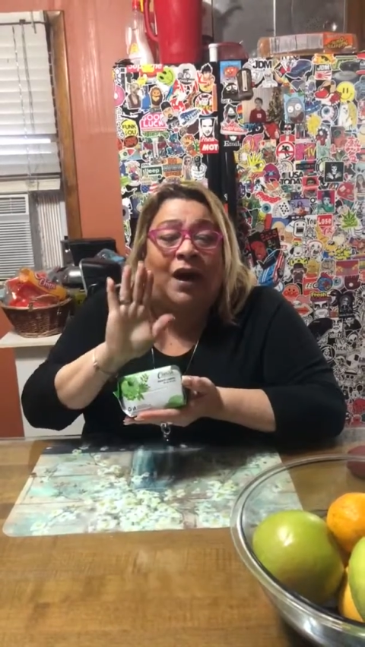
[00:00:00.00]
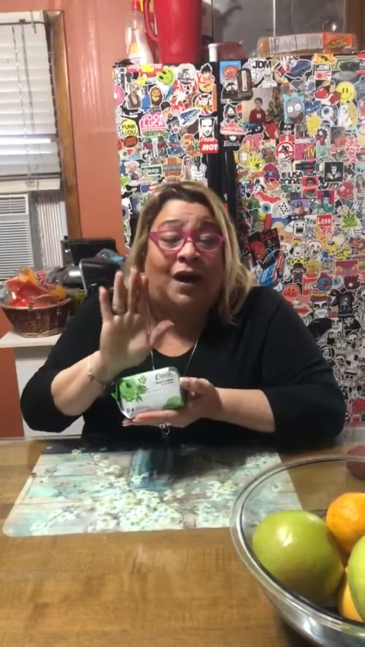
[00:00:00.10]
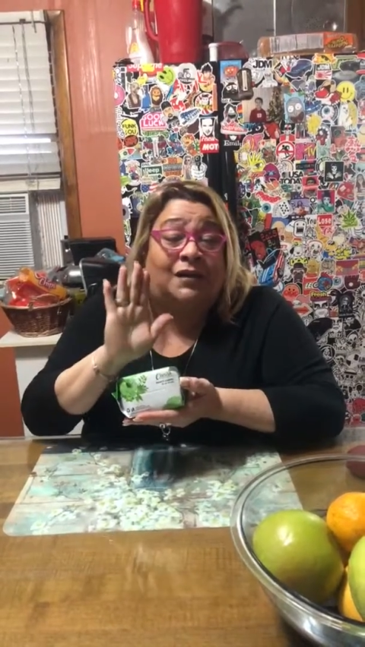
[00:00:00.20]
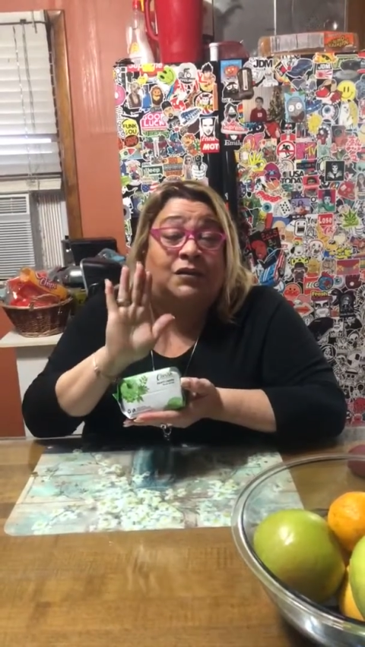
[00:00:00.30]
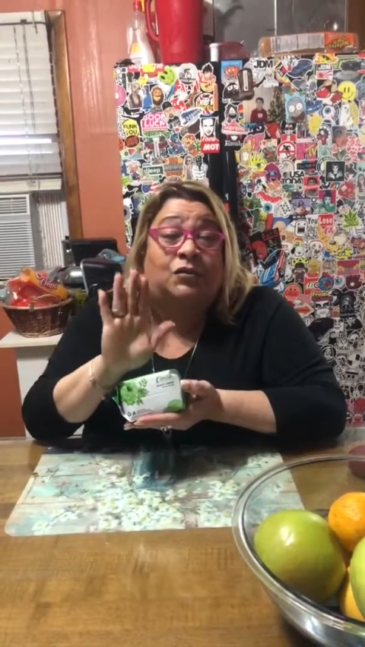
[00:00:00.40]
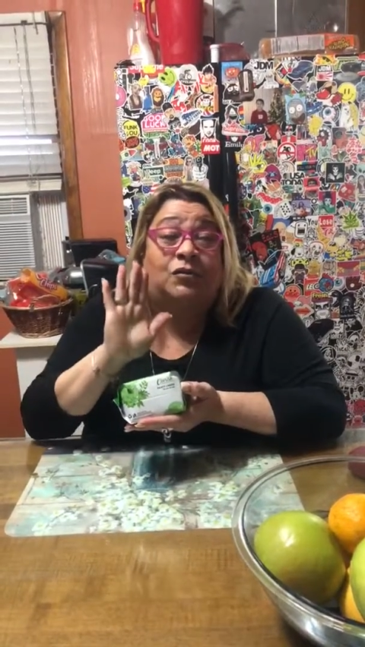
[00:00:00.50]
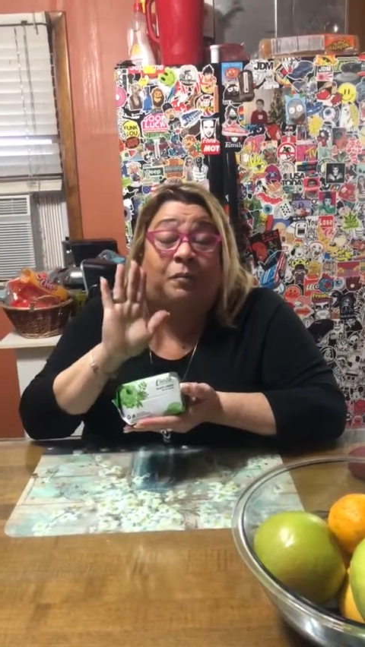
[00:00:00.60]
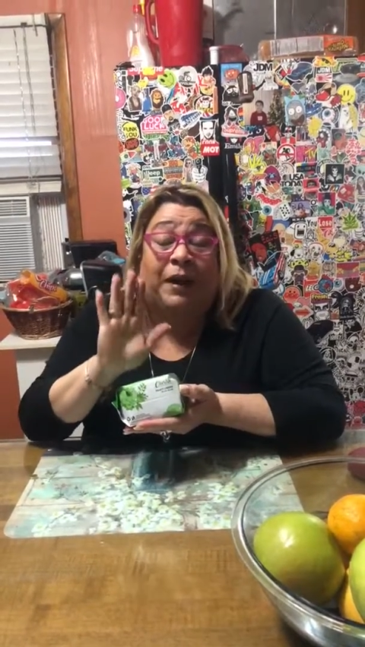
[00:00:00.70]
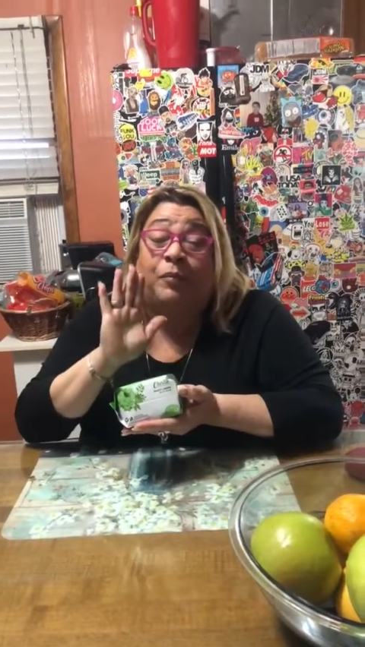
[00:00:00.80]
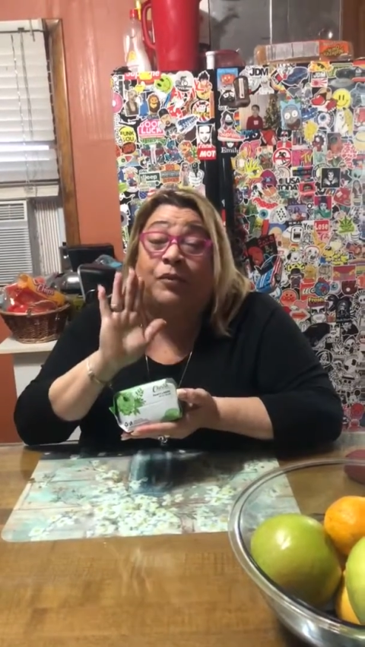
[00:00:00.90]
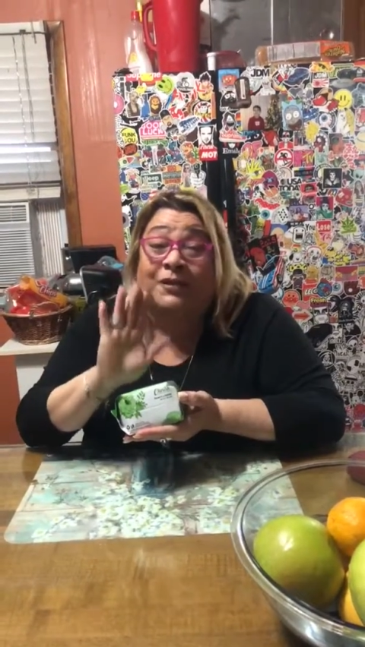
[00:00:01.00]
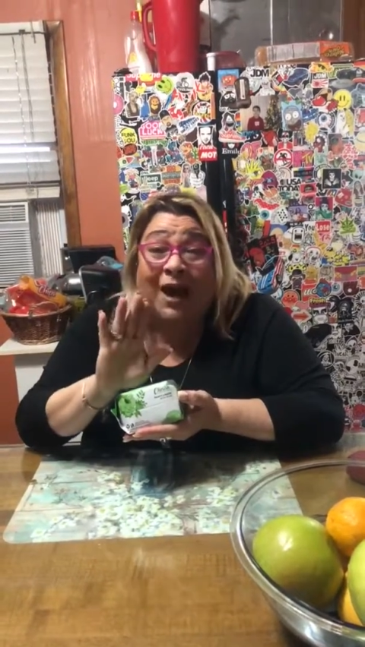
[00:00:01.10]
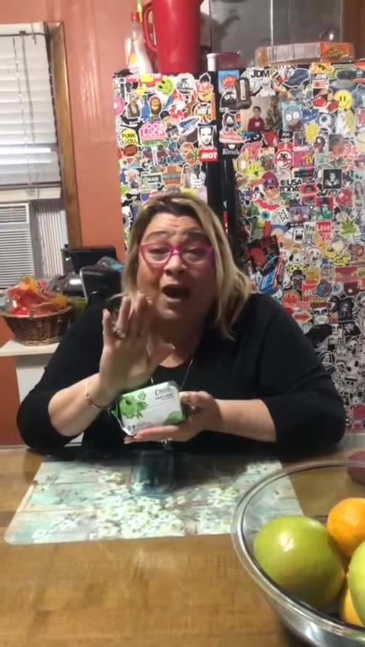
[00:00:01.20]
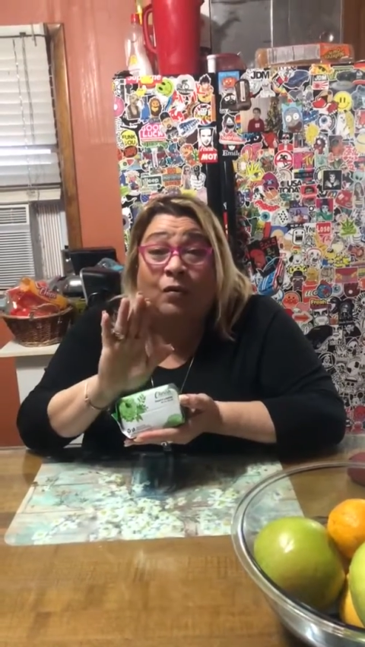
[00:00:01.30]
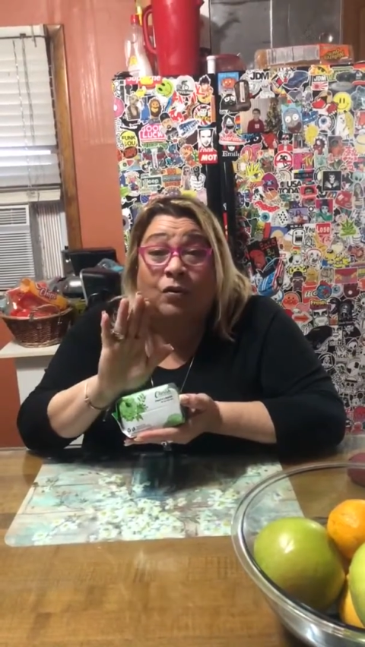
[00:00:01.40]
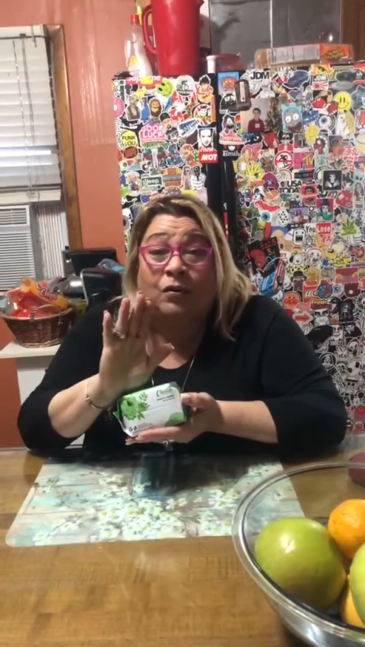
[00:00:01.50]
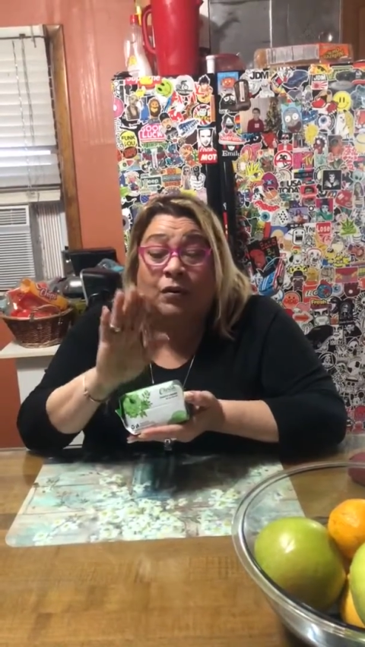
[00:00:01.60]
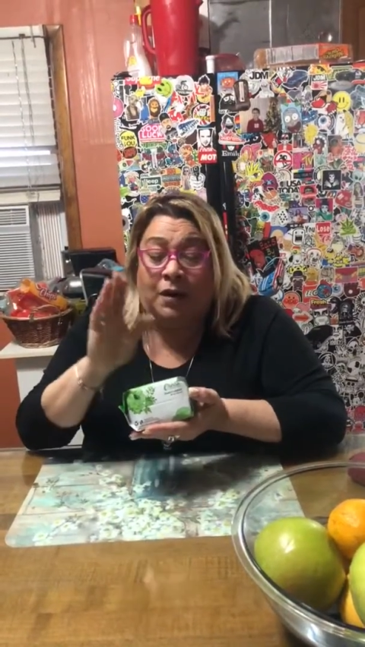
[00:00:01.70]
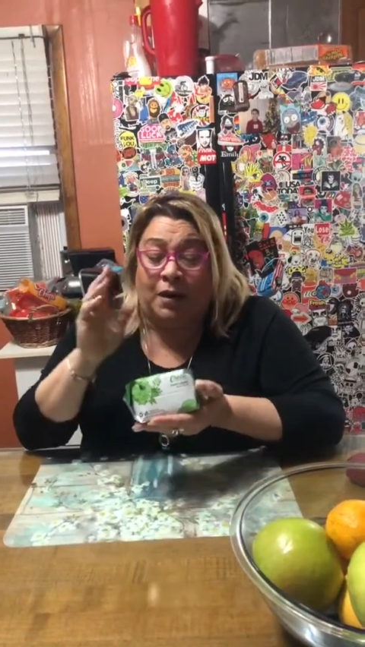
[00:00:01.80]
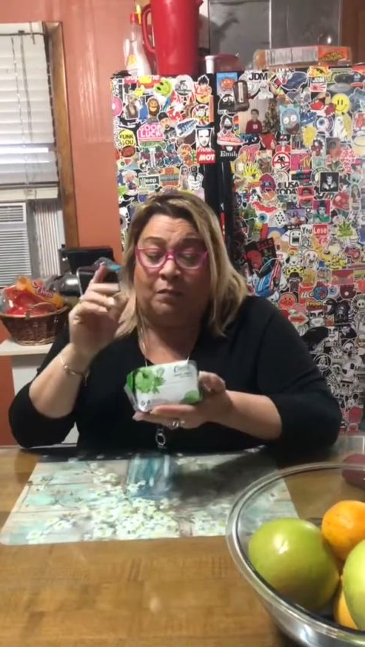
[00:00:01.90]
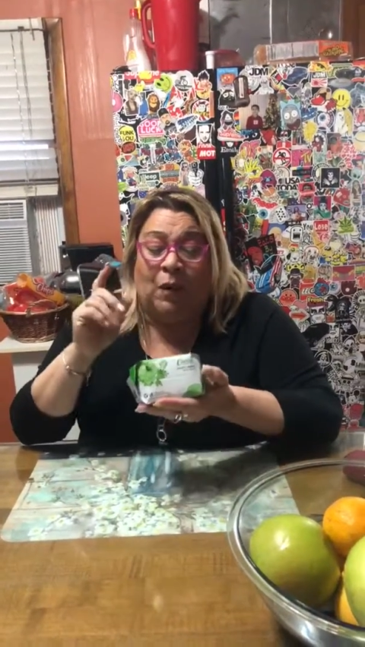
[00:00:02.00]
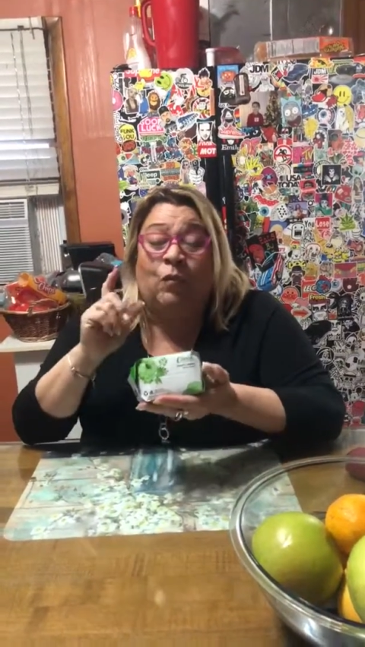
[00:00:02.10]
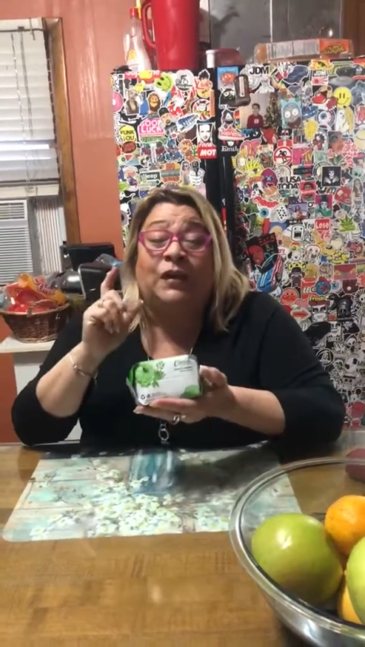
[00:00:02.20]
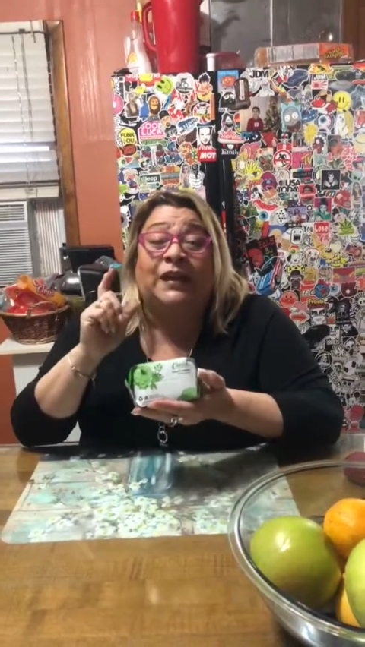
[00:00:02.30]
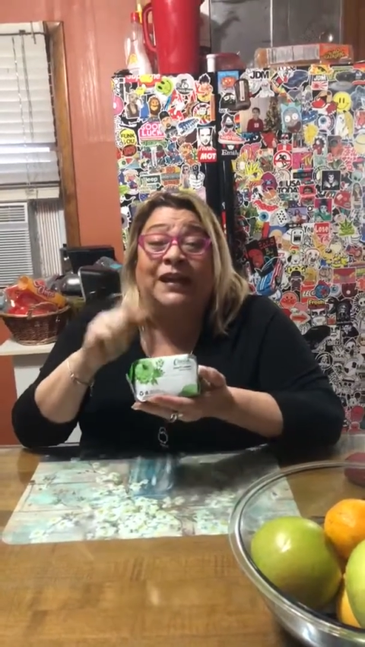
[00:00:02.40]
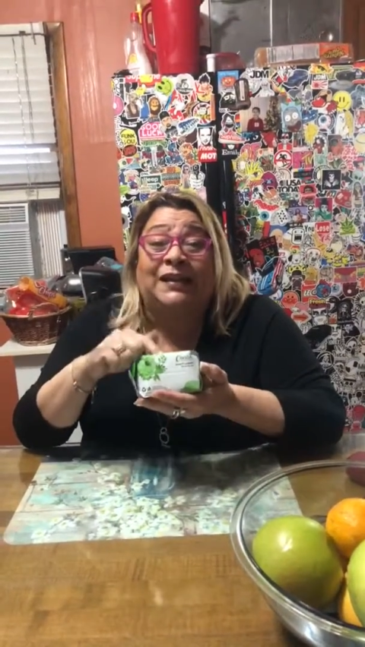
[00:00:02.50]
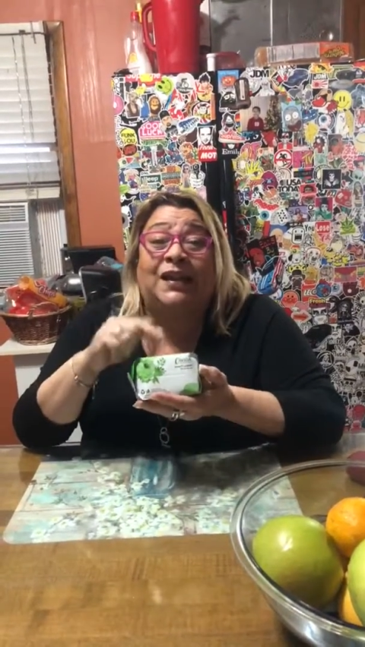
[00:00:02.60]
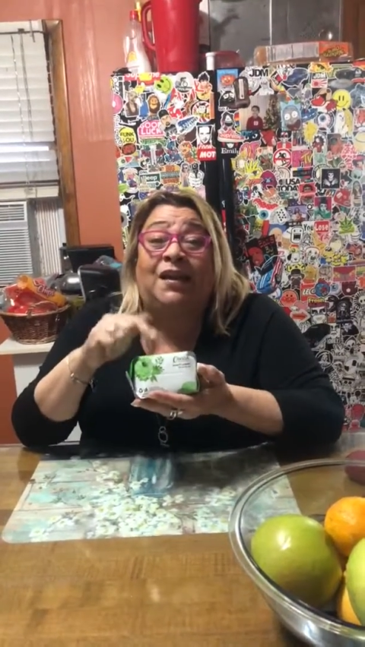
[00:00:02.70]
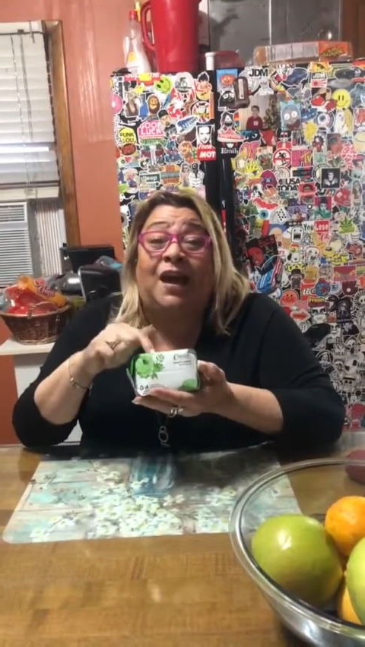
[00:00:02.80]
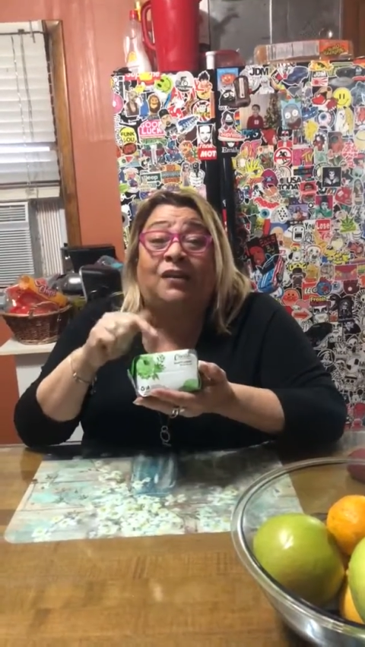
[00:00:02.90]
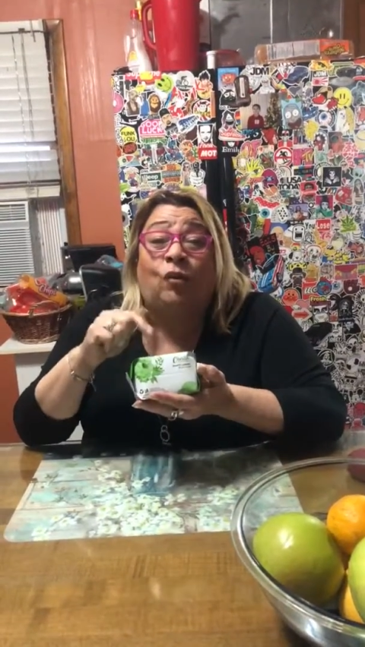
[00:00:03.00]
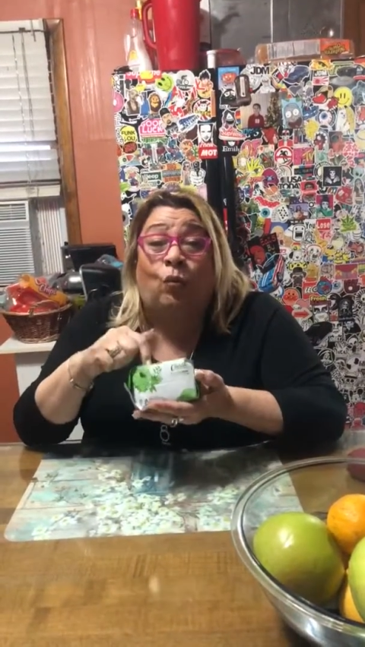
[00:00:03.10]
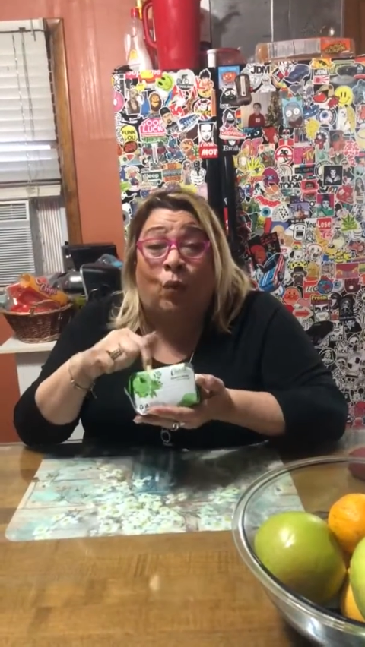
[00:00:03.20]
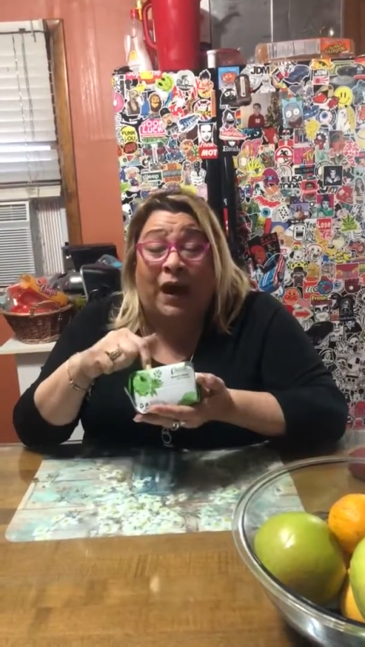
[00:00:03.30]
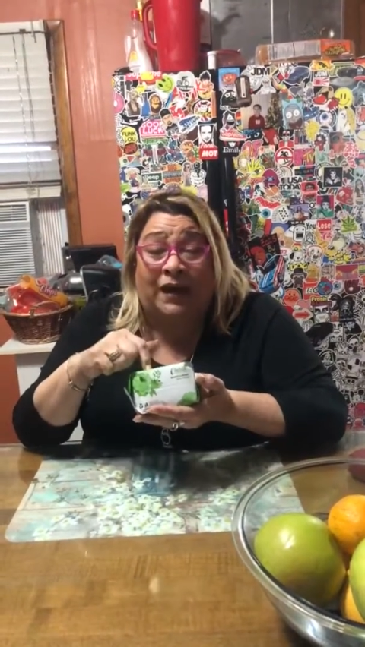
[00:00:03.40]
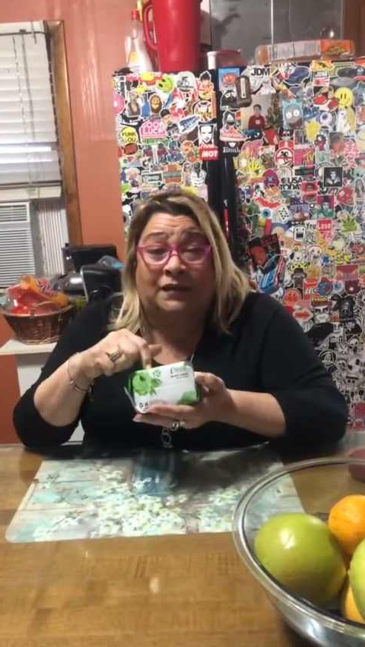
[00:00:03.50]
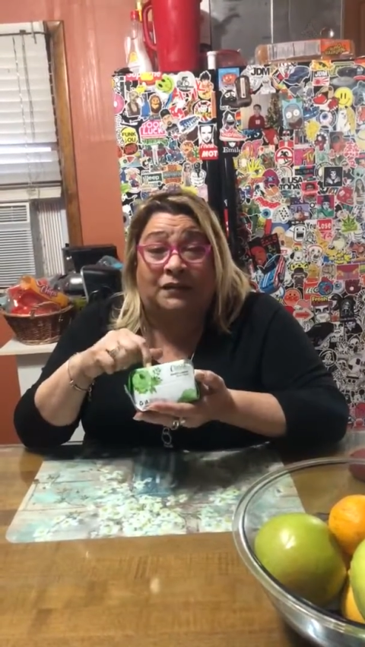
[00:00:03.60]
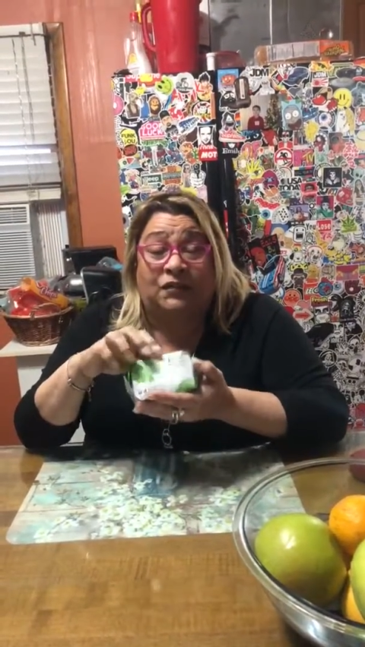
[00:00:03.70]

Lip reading: onto the paper towel. But when they did it on the wet